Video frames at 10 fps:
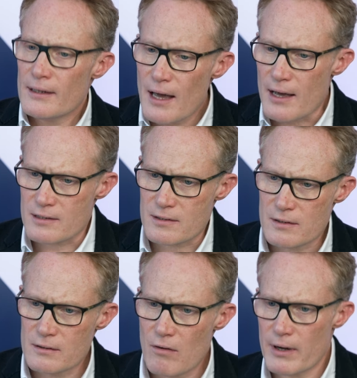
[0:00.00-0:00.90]

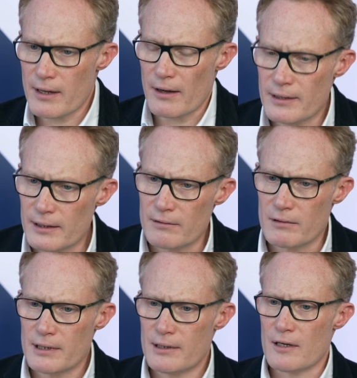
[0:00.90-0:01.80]
Yes. No, I think it
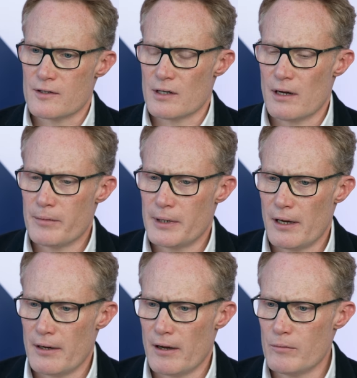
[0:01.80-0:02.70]
really does. And I mean,
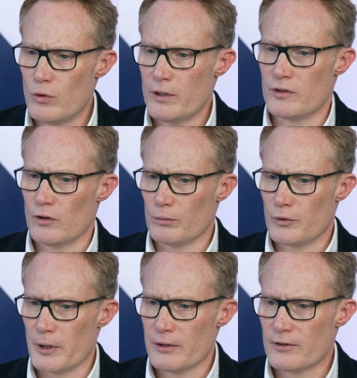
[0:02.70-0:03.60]
I'm always an
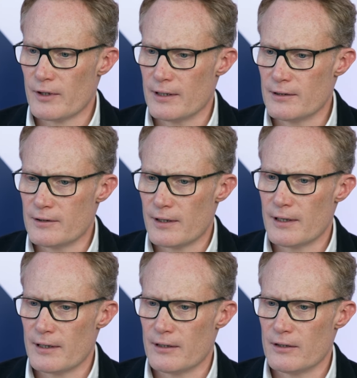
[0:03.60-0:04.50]
optimist. And,
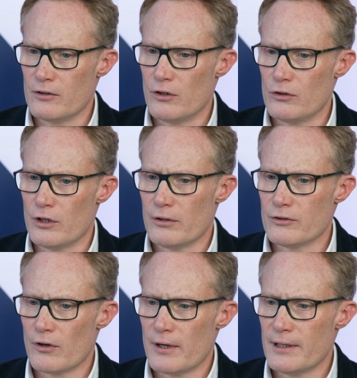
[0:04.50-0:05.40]

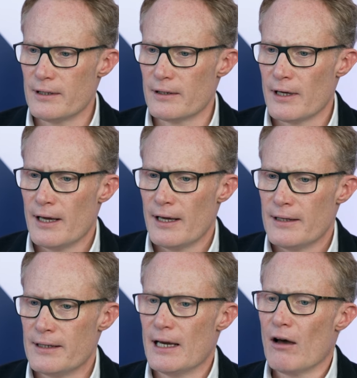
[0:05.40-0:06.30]
and so I think
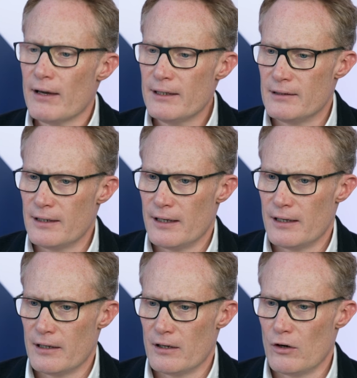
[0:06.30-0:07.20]
the
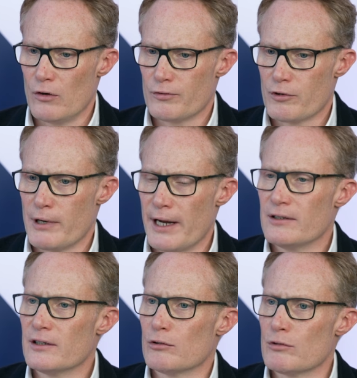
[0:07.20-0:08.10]
idea of
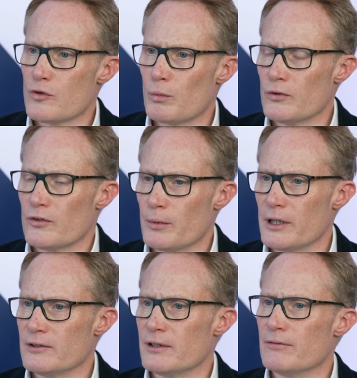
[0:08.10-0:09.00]
creating a
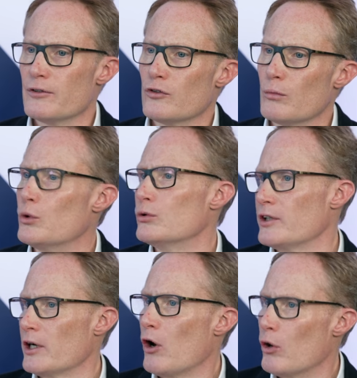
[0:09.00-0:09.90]
responsibility for
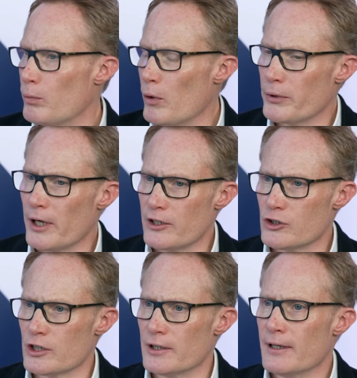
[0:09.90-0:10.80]
supporting a whole
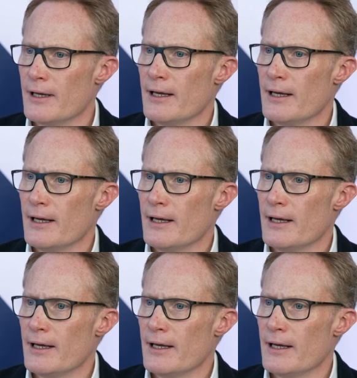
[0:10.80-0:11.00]
population